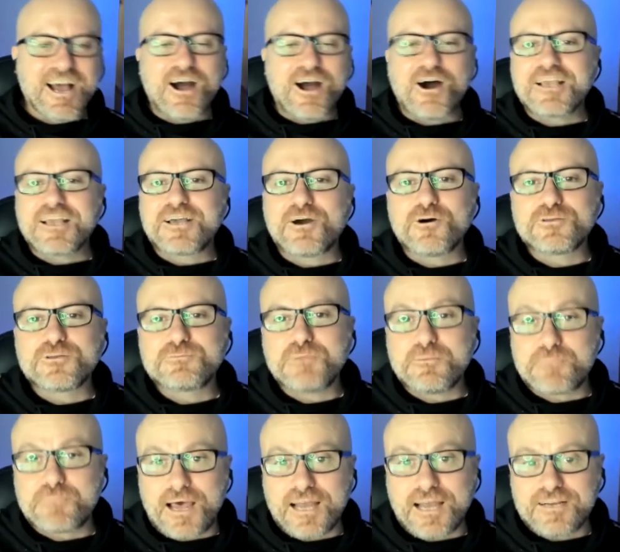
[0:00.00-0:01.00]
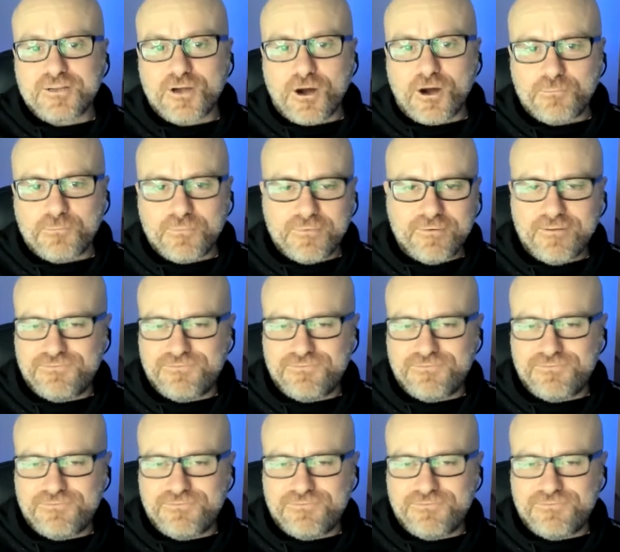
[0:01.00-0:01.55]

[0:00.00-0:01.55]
He calls me bad cop.